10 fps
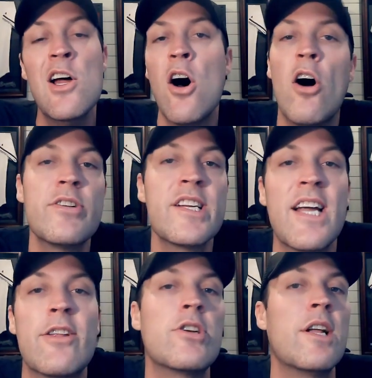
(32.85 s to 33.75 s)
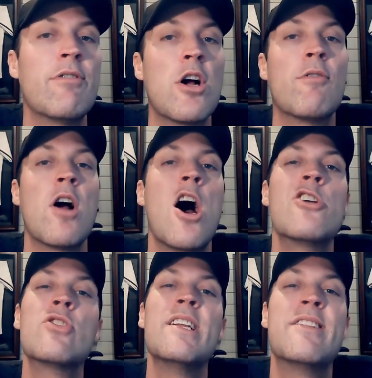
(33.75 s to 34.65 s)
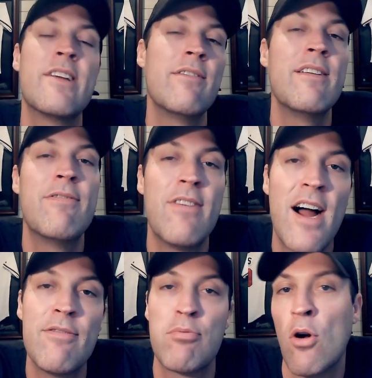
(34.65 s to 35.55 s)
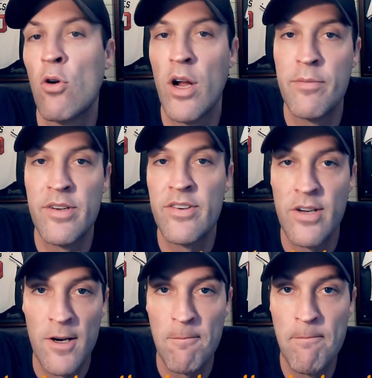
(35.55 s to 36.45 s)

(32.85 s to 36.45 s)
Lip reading: all together delivering over 175 programs this year.